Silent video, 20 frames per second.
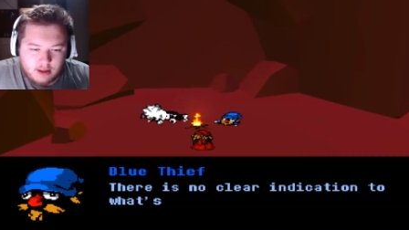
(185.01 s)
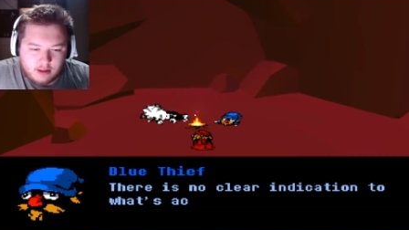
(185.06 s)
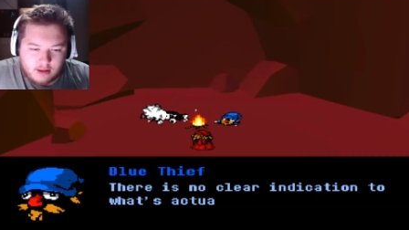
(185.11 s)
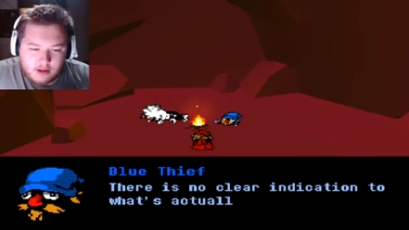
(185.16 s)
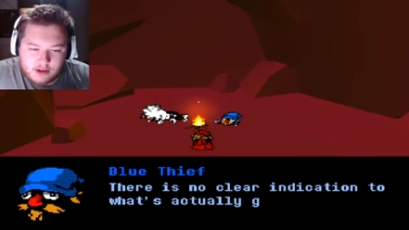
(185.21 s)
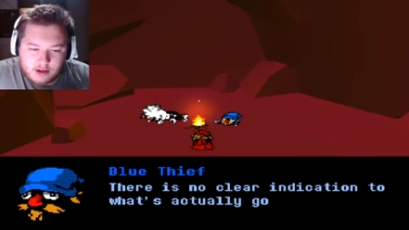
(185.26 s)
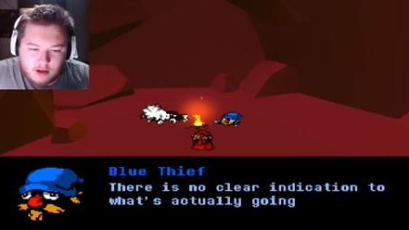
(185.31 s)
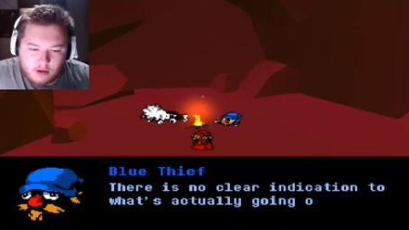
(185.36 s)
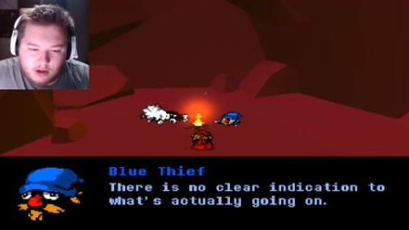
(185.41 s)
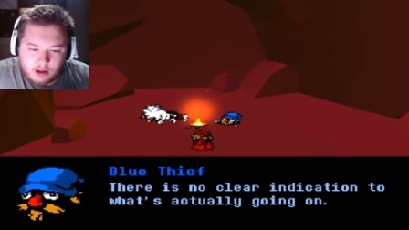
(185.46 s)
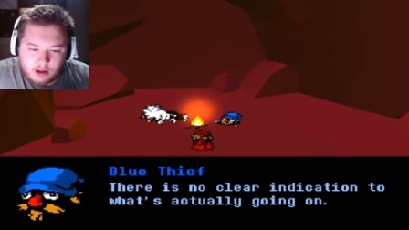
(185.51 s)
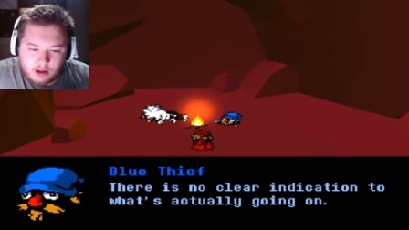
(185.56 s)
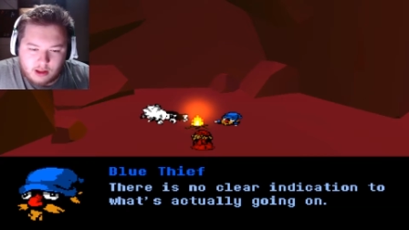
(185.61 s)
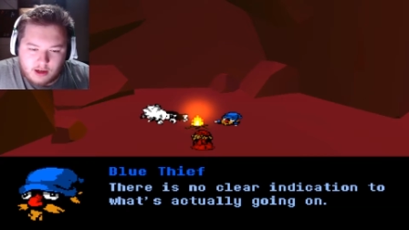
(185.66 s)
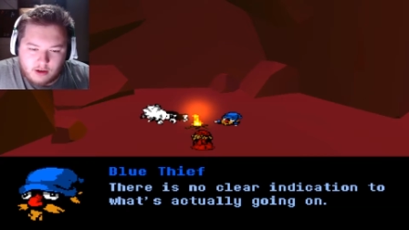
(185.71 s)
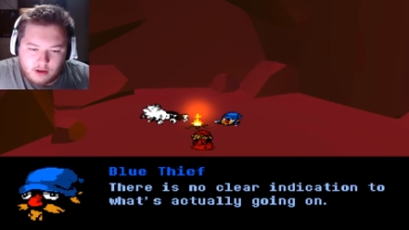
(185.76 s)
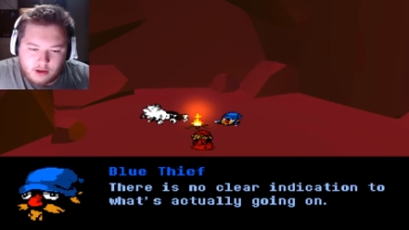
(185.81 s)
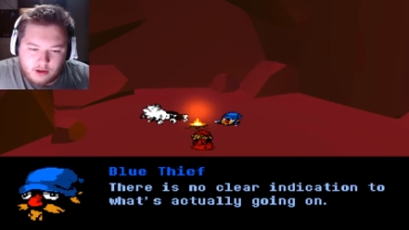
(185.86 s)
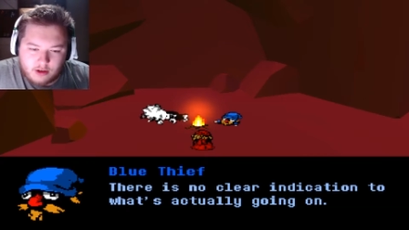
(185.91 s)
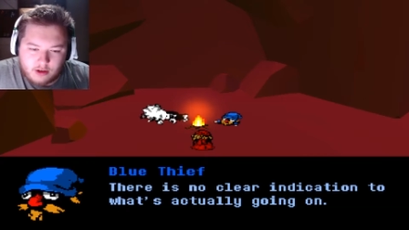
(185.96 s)
There's no
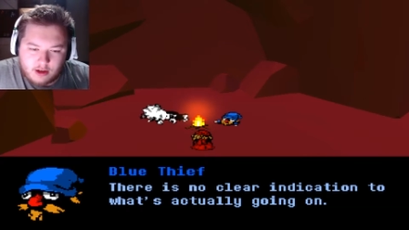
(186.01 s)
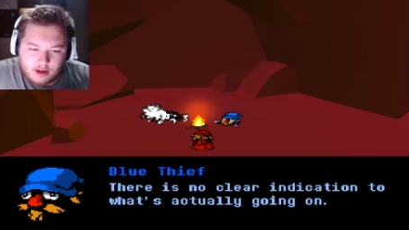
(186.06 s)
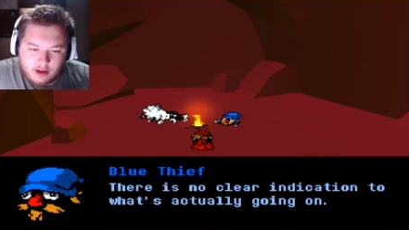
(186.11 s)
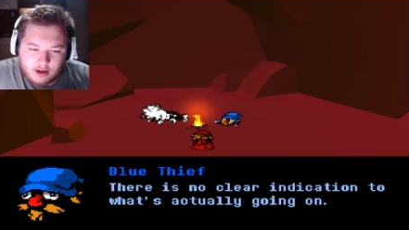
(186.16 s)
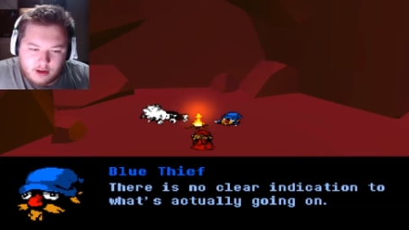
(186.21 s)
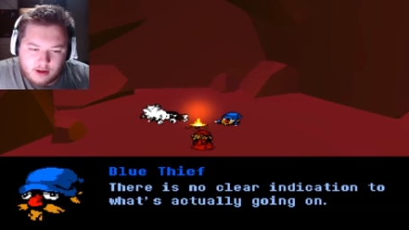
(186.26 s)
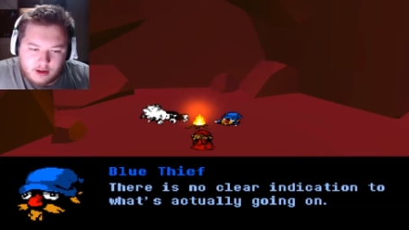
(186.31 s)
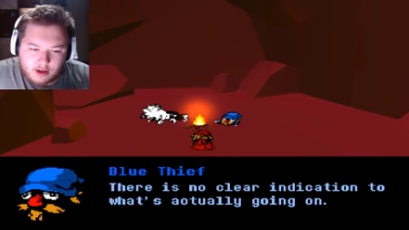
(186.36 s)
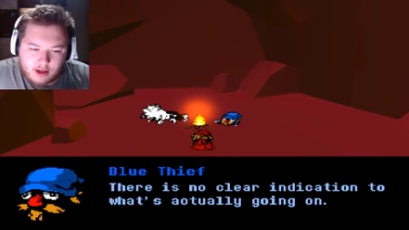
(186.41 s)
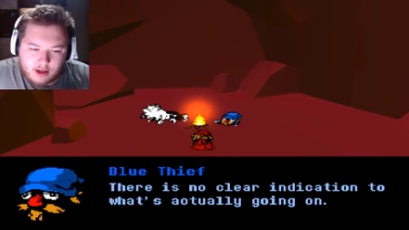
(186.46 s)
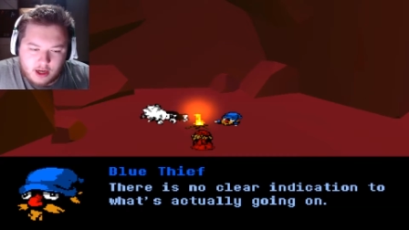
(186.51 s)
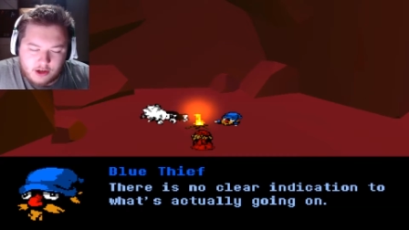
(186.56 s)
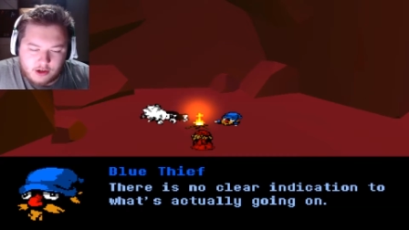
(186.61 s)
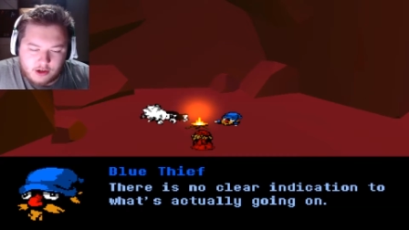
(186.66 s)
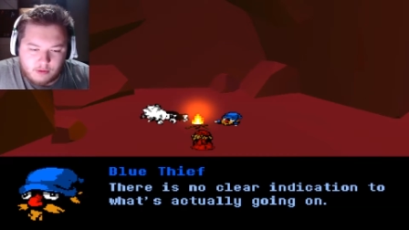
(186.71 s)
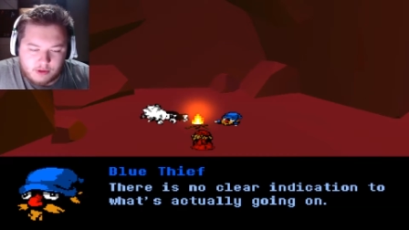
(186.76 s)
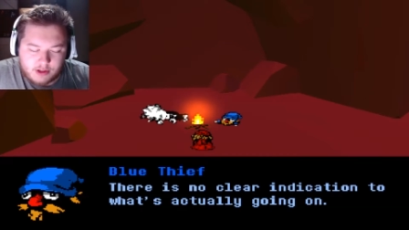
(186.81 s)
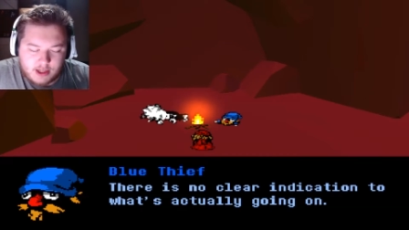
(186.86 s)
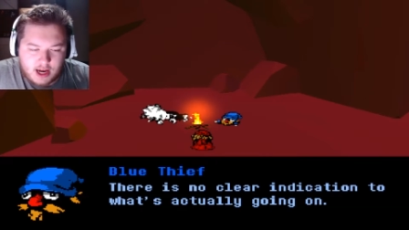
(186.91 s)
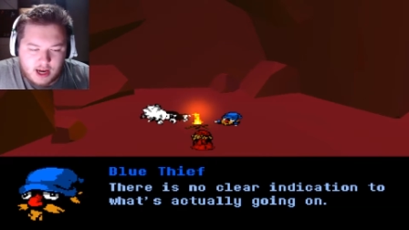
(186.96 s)
clear ind
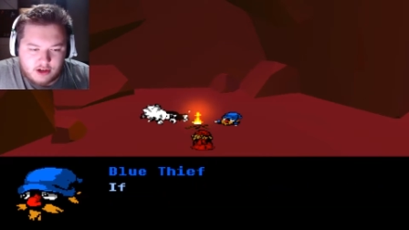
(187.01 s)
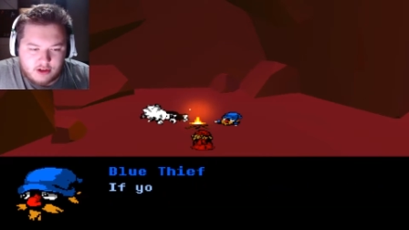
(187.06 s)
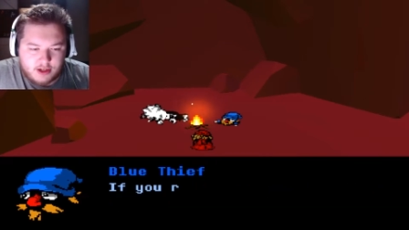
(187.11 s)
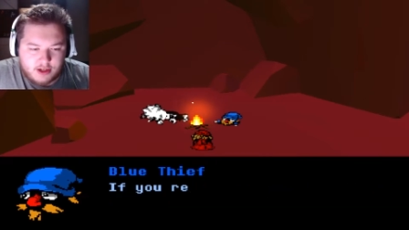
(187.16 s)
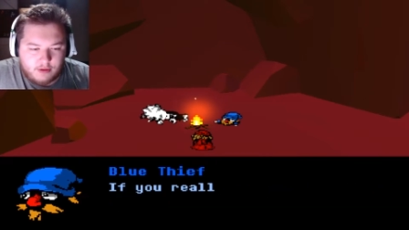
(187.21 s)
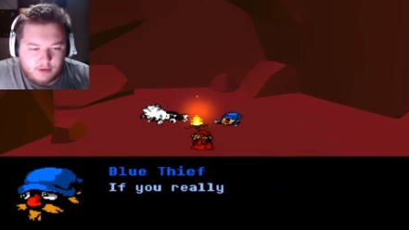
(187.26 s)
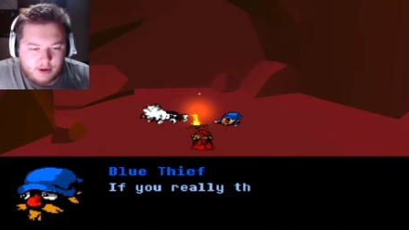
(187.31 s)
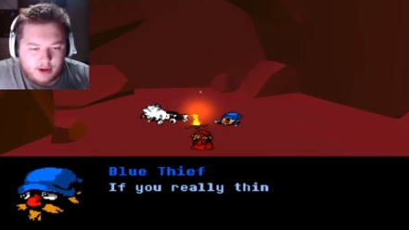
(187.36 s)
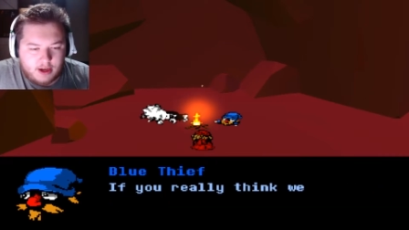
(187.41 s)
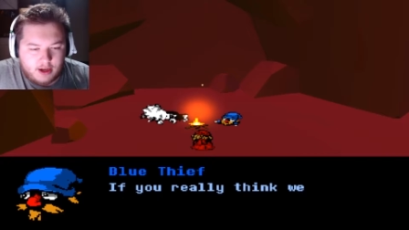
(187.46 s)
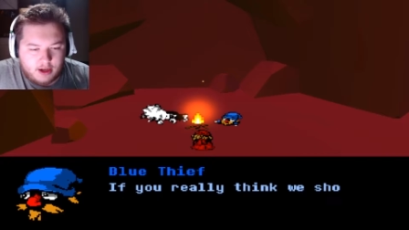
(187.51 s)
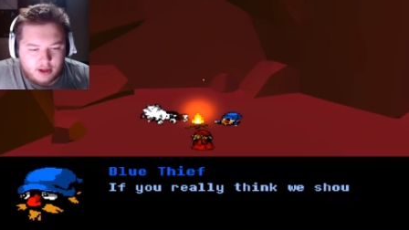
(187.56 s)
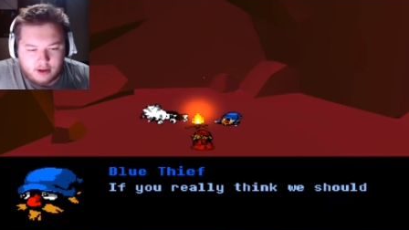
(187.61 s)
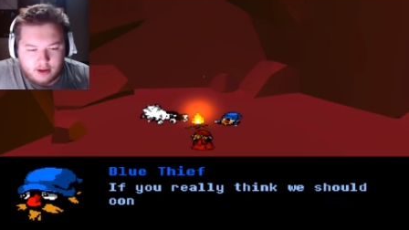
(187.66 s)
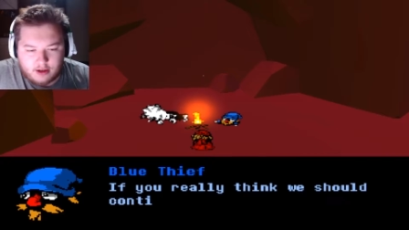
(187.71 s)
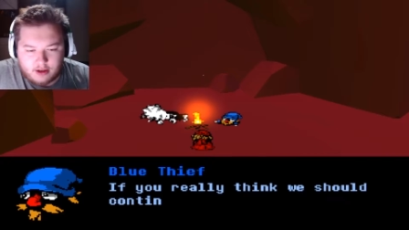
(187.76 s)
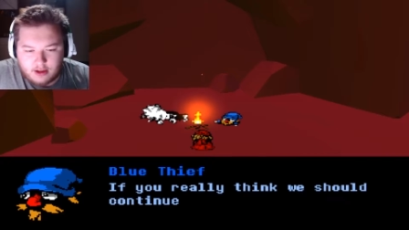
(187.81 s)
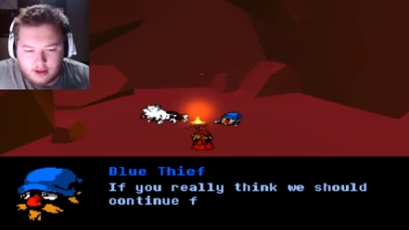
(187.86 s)
indication what's actually going on.